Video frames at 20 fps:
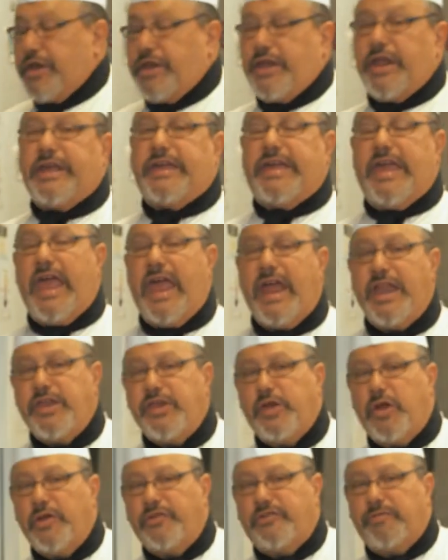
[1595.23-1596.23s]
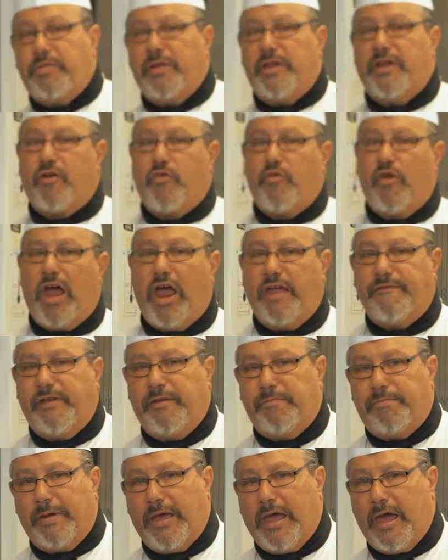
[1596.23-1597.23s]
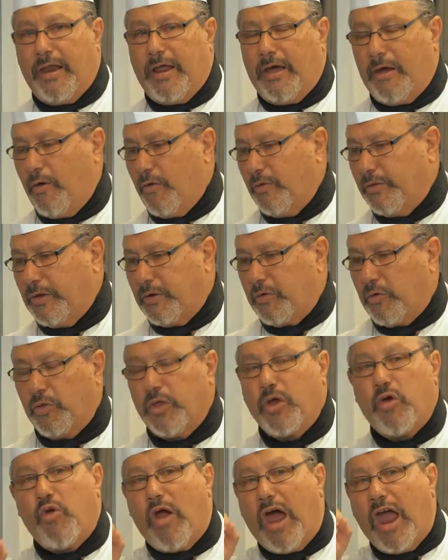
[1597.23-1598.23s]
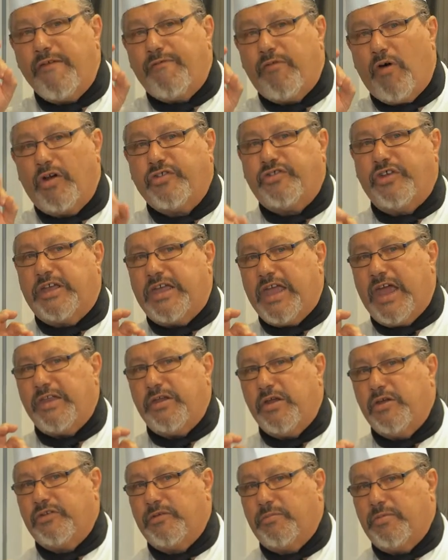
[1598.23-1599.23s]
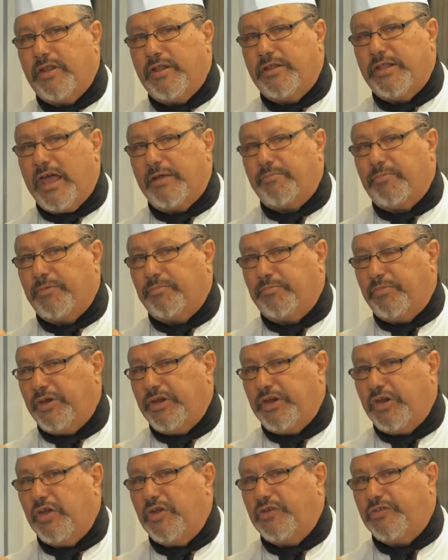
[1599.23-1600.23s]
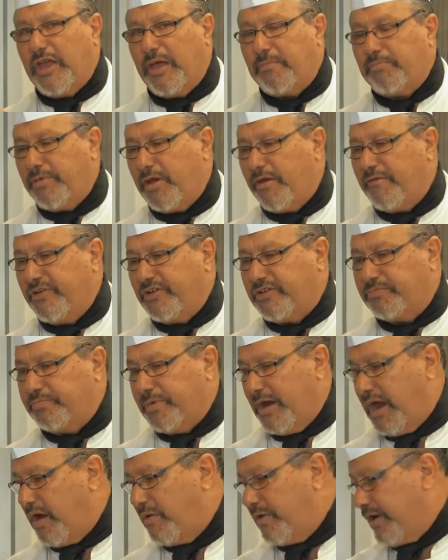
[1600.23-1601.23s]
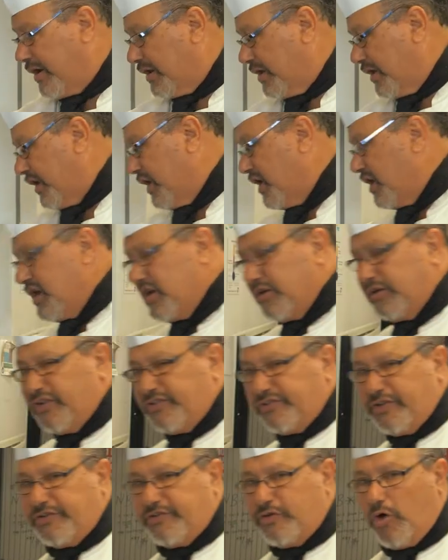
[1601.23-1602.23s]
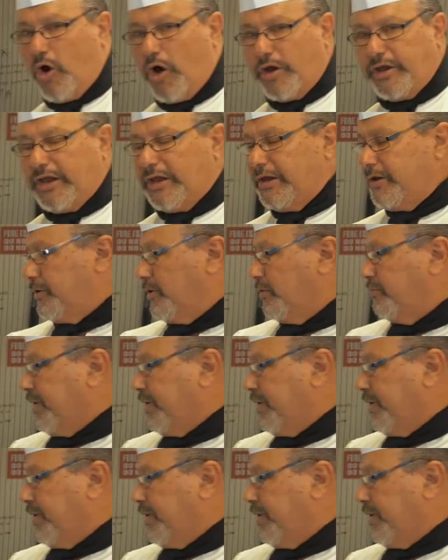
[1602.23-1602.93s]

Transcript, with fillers: You can use a bit of gravy powder or the, or the Gravox, you can use a bit of that, but we use that very sparingly, just a tiny little